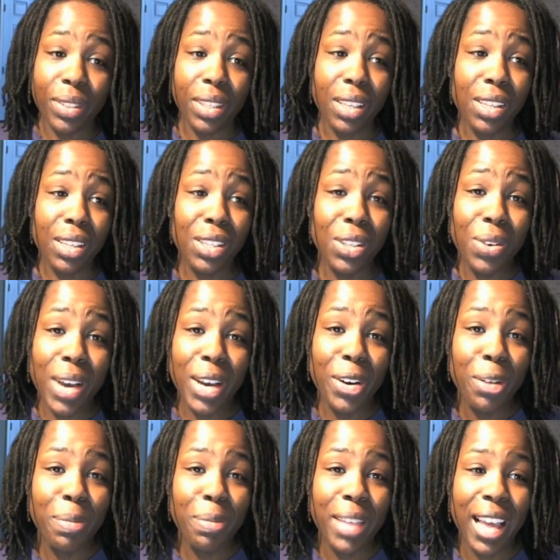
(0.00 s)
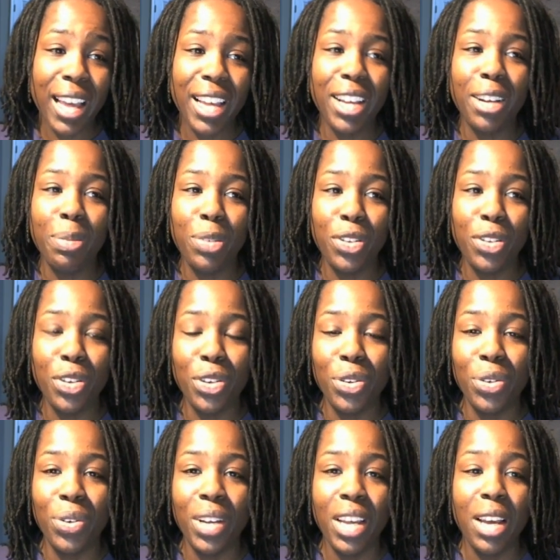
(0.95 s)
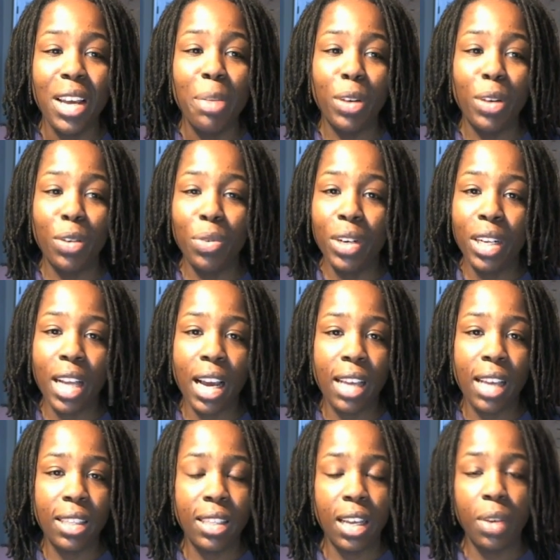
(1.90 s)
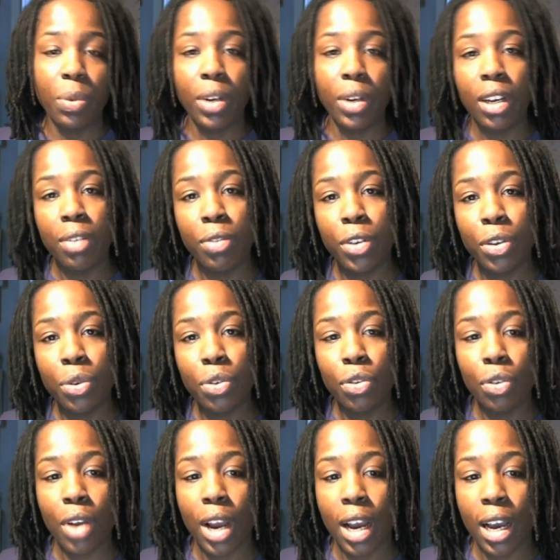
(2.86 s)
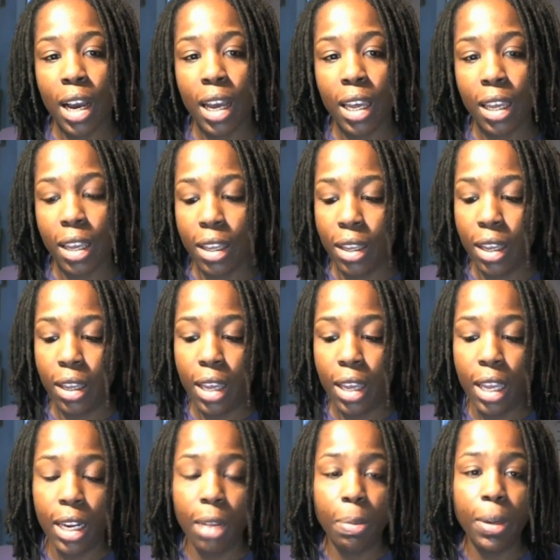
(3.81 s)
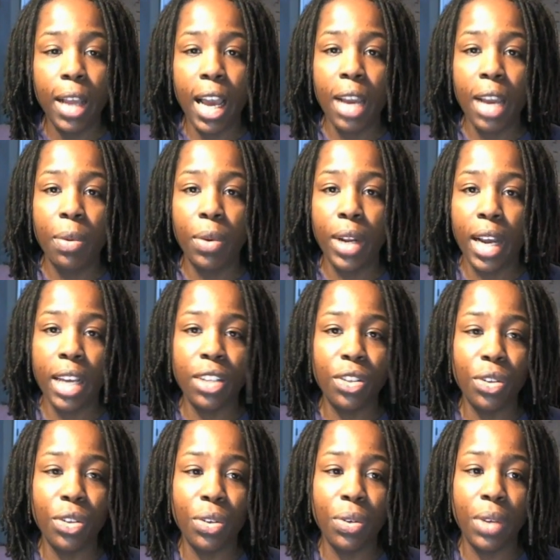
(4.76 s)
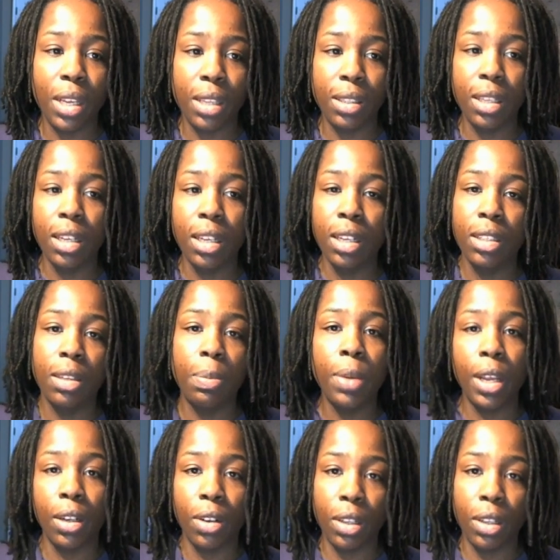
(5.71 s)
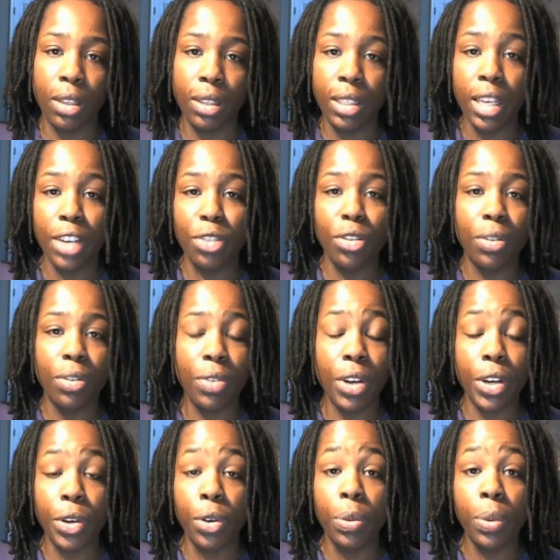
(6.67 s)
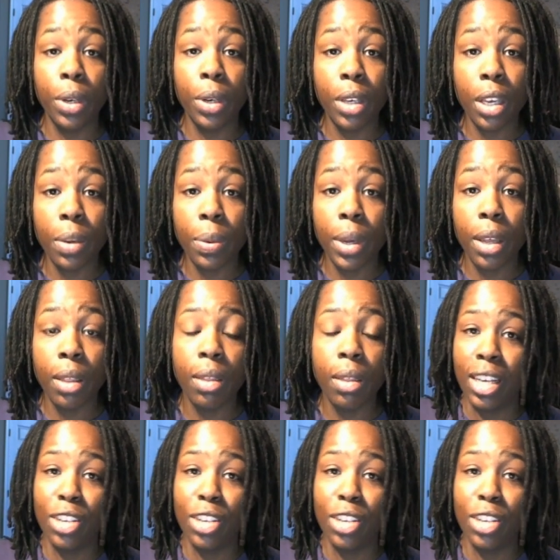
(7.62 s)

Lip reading: So I hope that helps you, but realize that whatever you try in applying what I do is going to depend on the texture of hair you're working with.